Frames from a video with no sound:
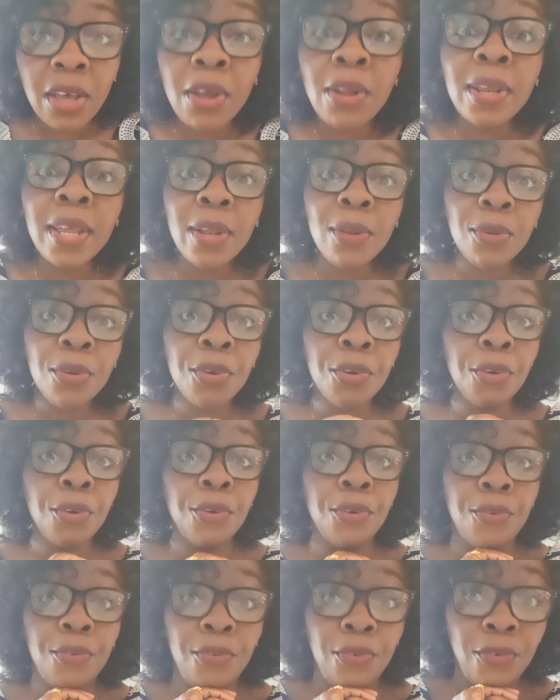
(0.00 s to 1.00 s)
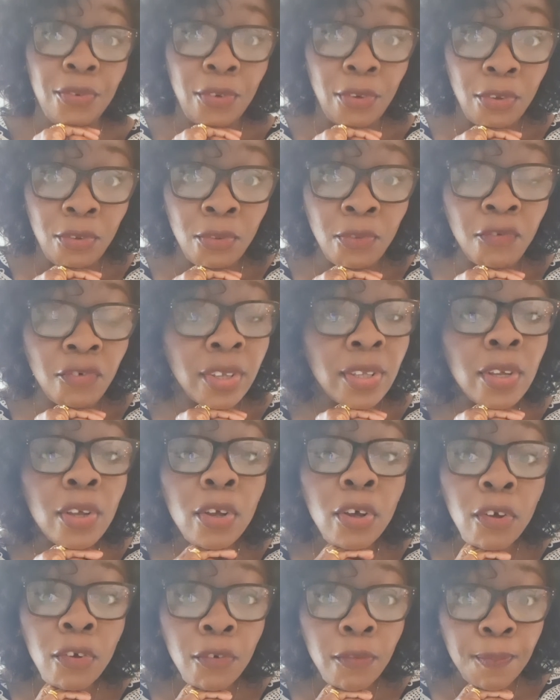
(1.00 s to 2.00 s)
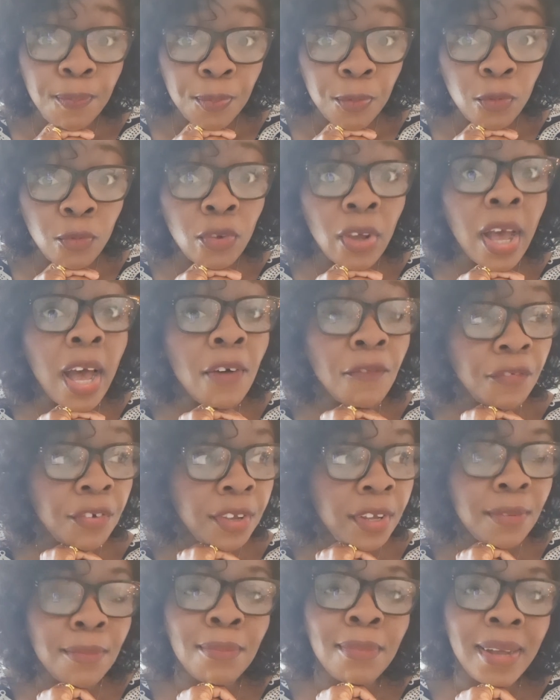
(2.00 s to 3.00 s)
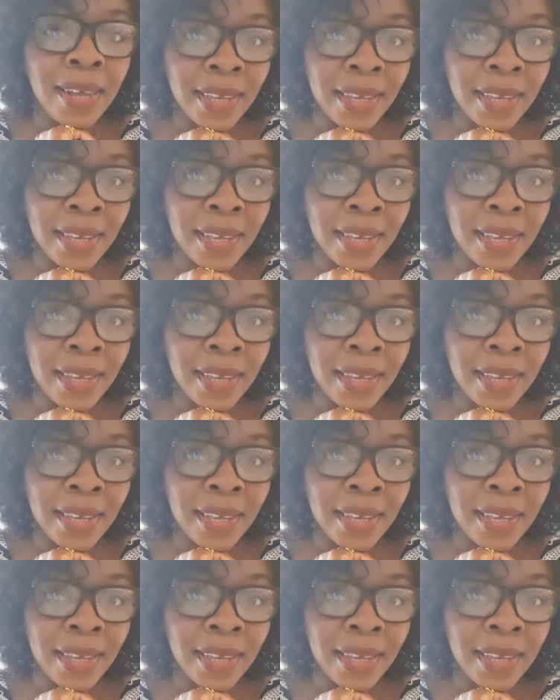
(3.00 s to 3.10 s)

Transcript: a little girl, you send her to the African